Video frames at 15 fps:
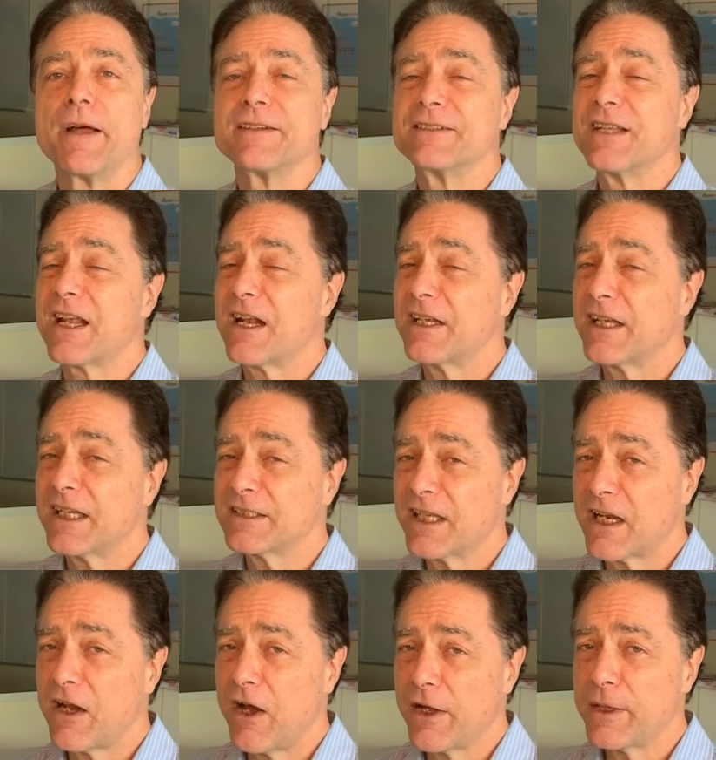It's
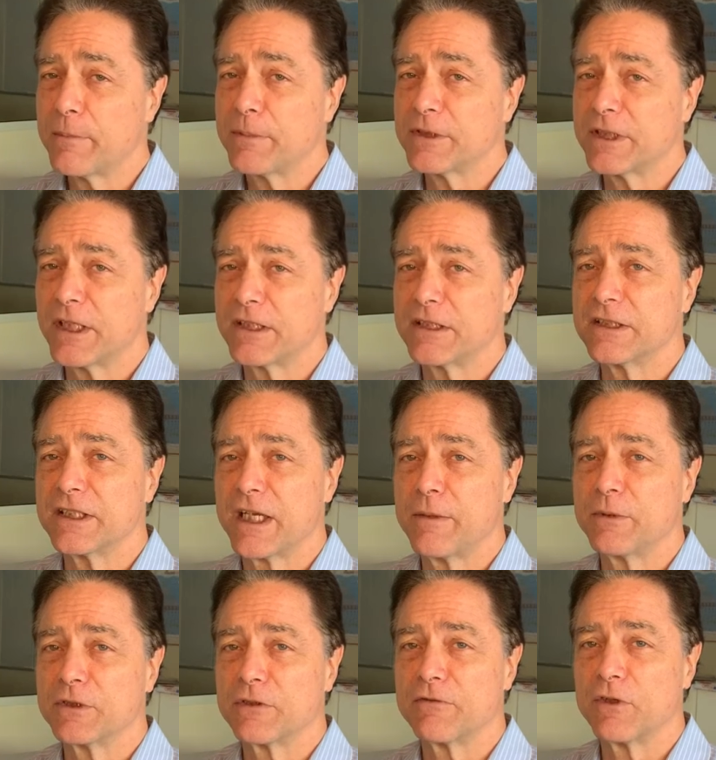not 100% the same
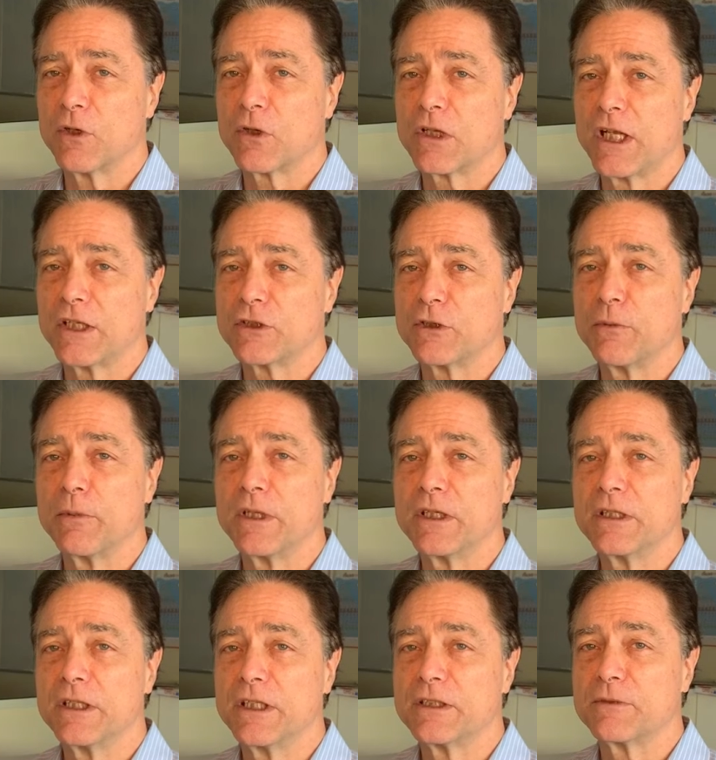as a real classroom, but
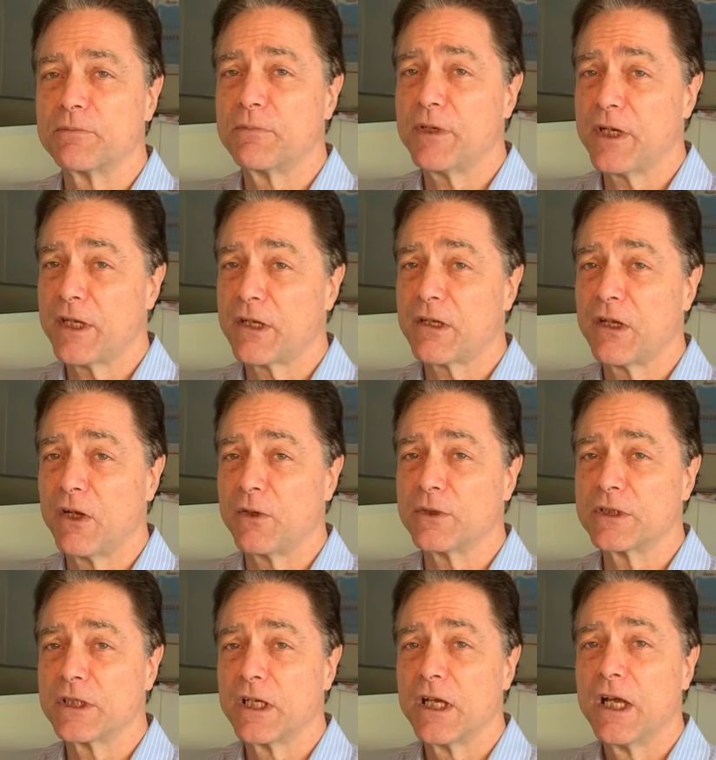it's pretty close.